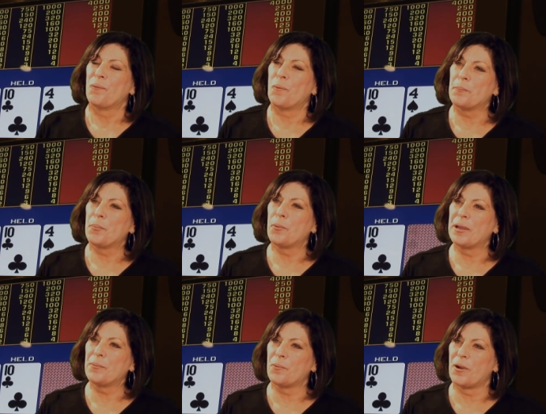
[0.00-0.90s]

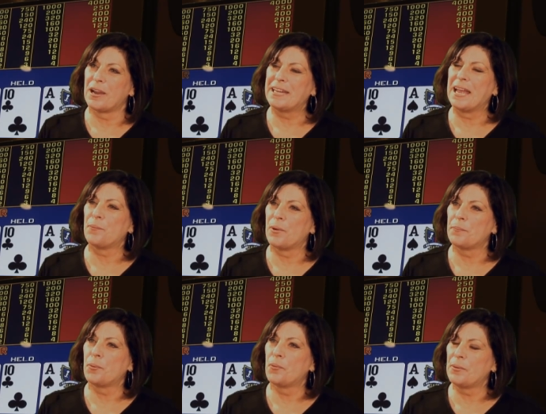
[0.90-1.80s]
1.1 and
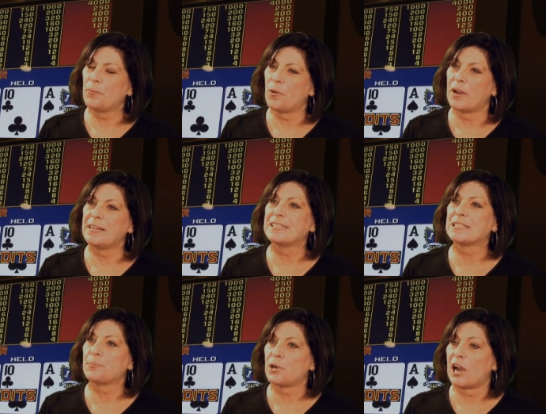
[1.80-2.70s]
1.1
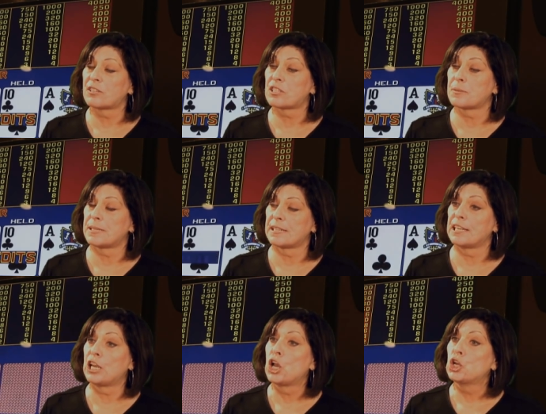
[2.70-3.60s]
is
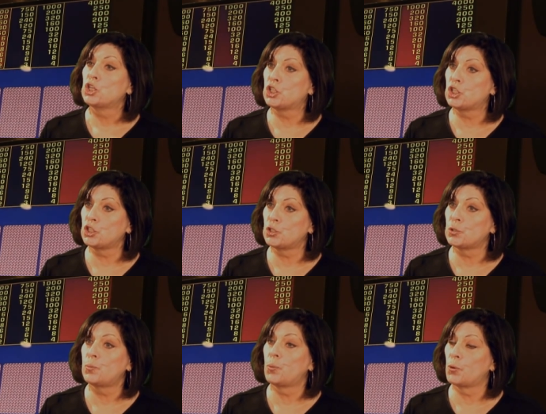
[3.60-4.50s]
approximately
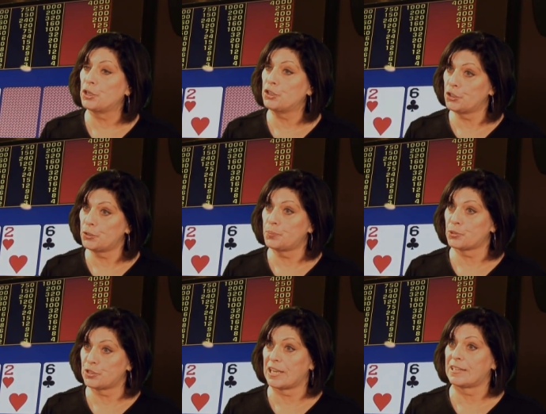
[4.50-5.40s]

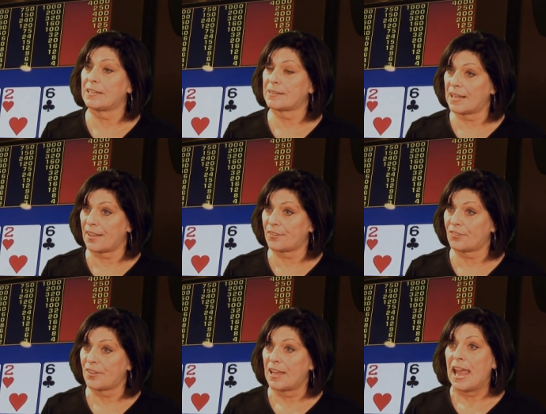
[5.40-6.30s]
2.2%
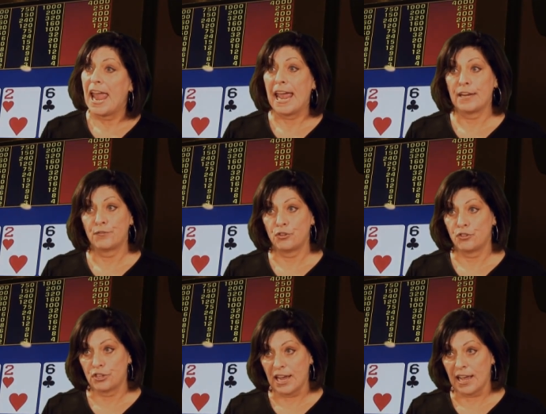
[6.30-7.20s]
less. And if you
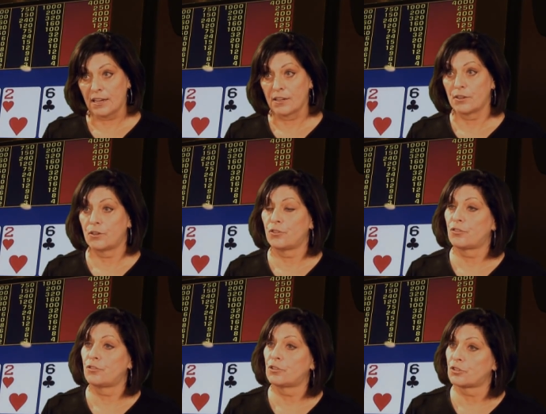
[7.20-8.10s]
check
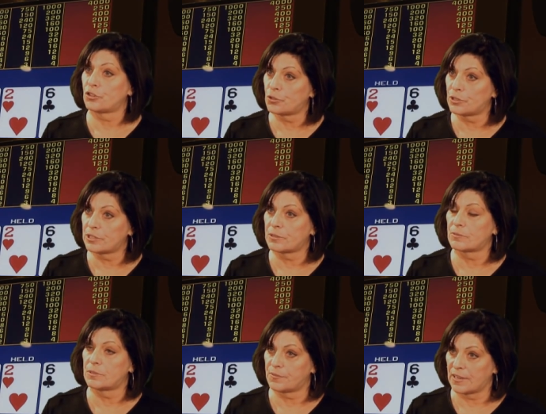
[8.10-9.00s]
using your
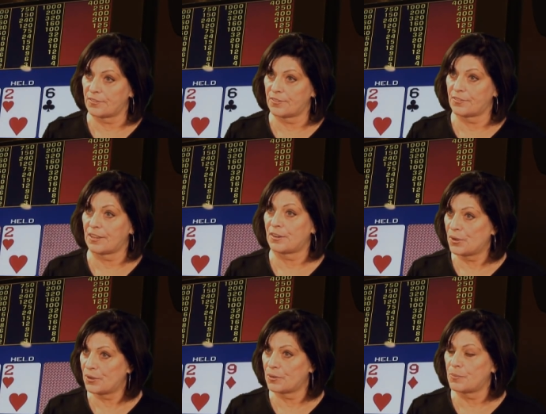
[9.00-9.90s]
tutorial devices at
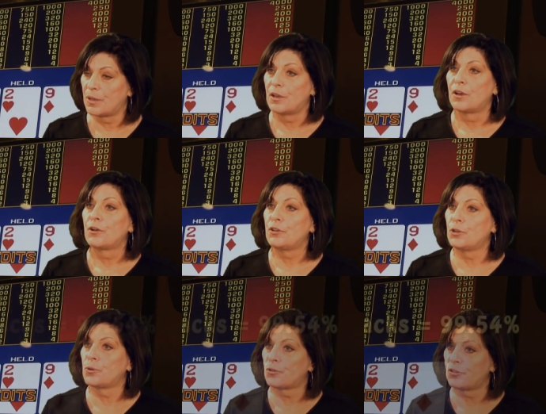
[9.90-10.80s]
home, you will